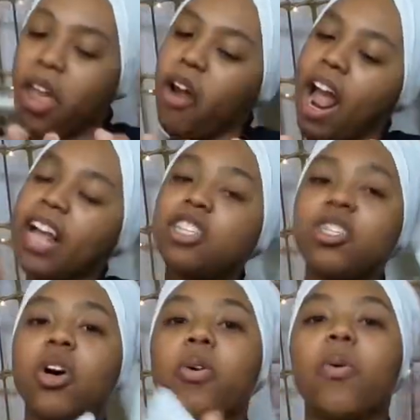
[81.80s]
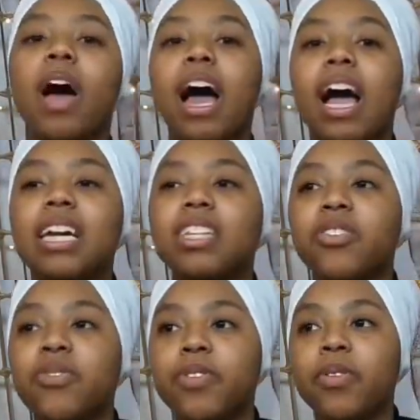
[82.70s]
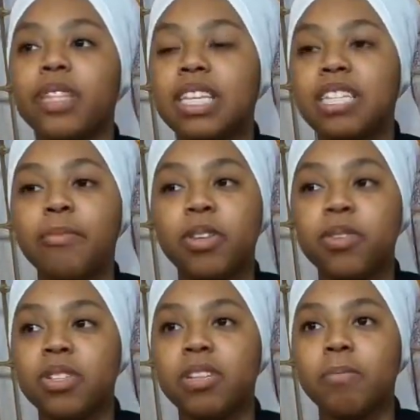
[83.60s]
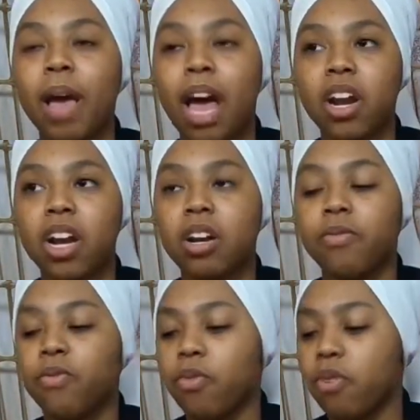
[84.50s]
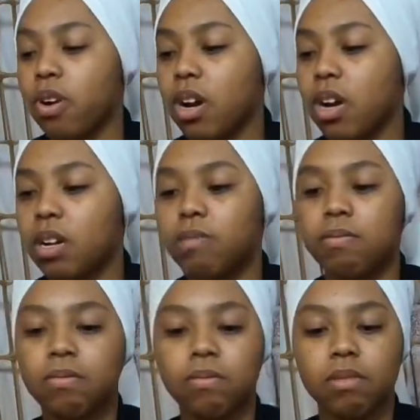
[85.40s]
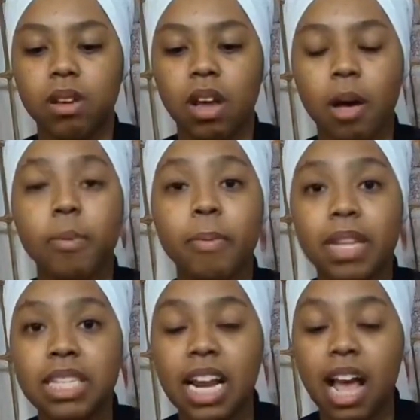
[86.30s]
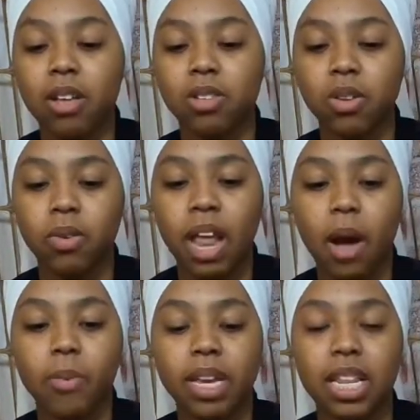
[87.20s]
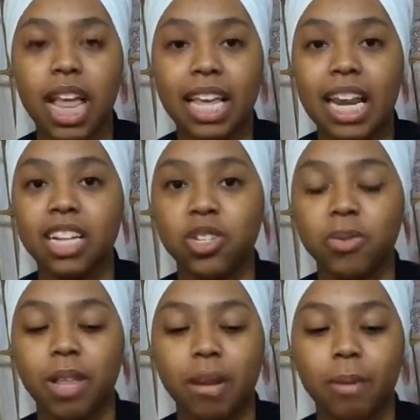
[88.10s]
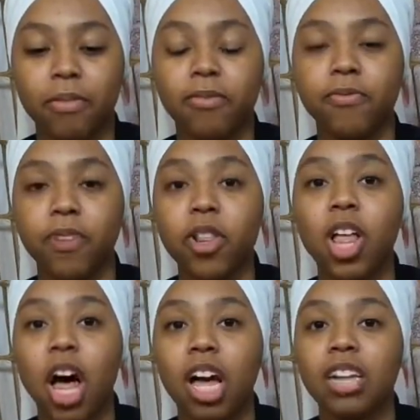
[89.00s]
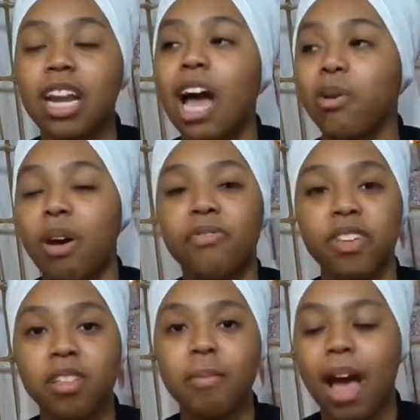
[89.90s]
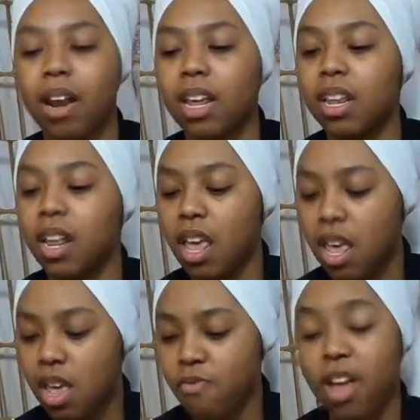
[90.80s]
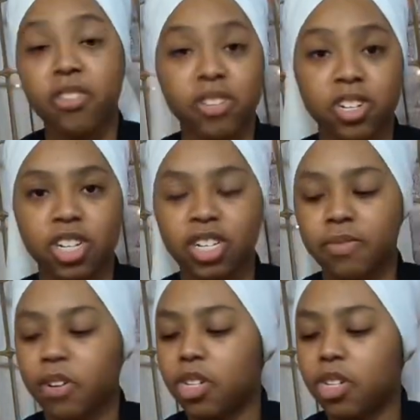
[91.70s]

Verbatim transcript: All right, so I did a review on this. I've been using Pattern for a couple months now, so now we can like get into like my full on how do I feel about it rather than just a